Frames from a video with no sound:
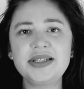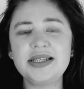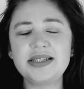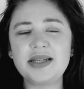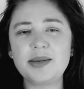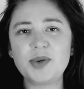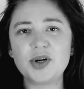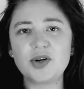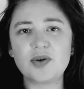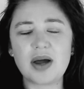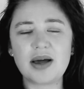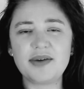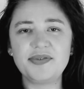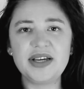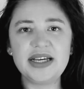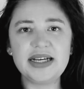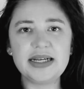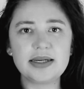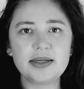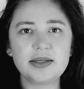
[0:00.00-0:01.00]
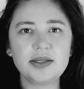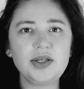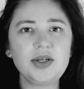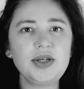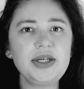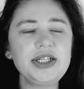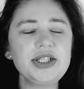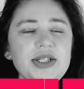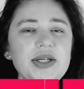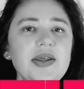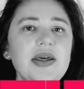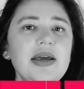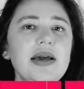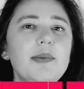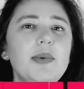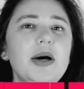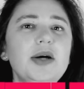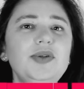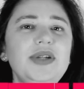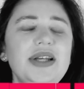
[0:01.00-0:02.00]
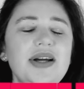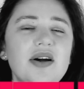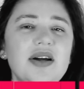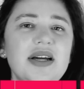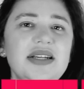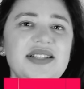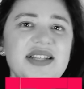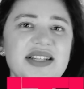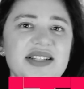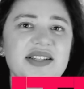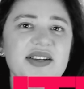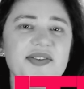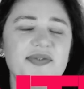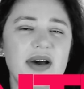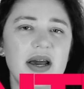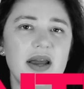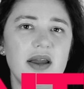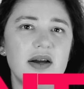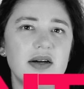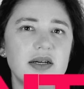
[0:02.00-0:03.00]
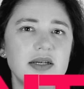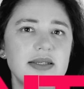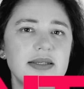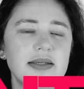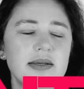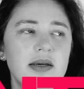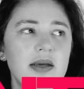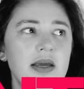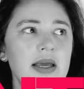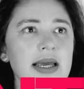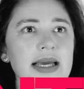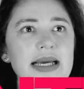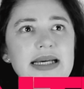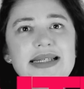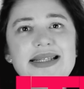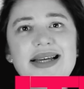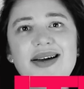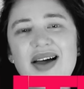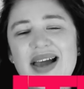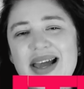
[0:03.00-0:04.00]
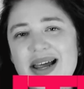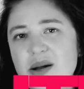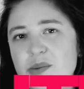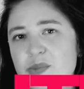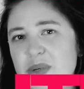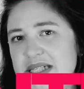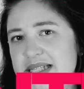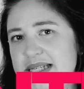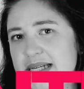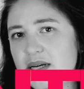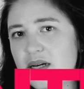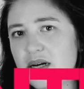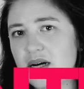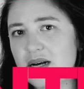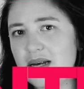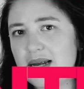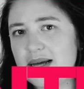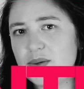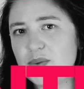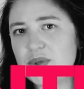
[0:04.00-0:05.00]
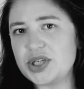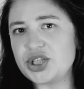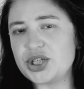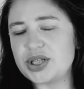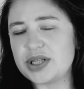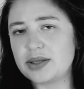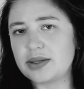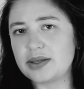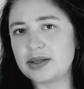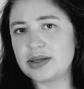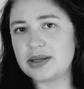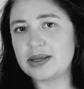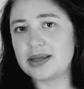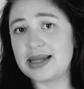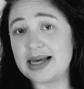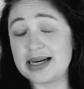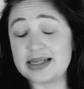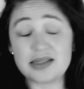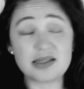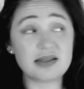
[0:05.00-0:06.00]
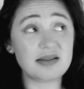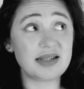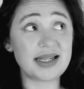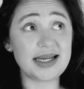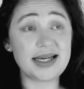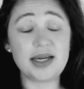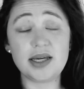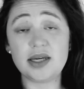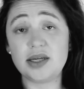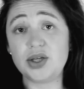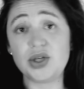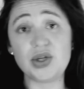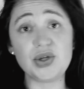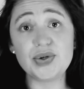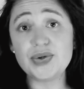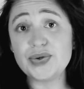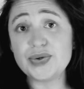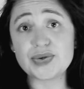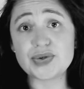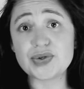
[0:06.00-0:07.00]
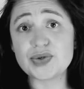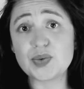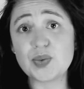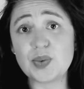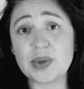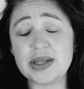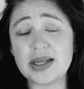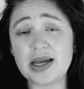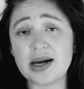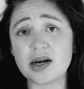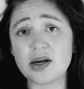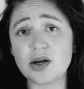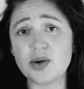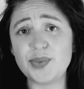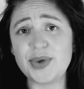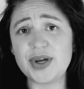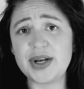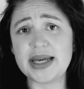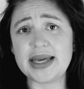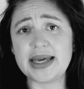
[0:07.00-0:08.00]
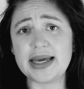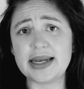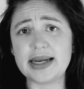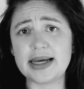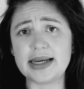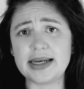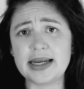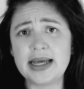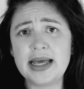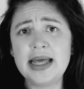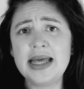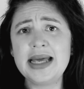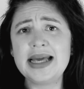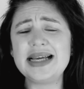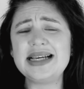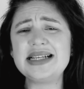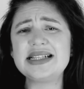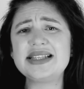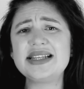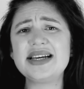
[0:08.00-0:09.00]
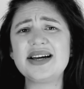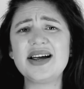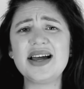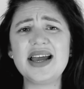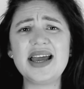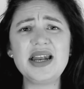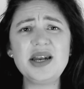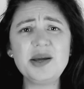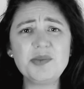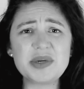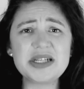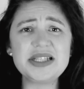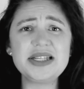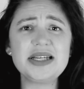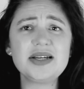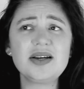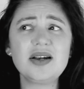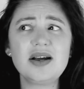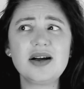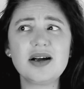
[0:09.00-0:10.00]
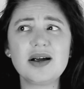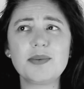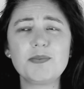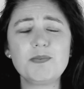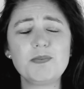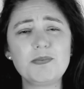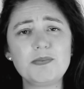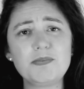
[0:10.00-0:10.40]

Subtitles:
the demographic, you need to think about their identifiers. Is there any particular language that they use when they are communicating? Is there any particular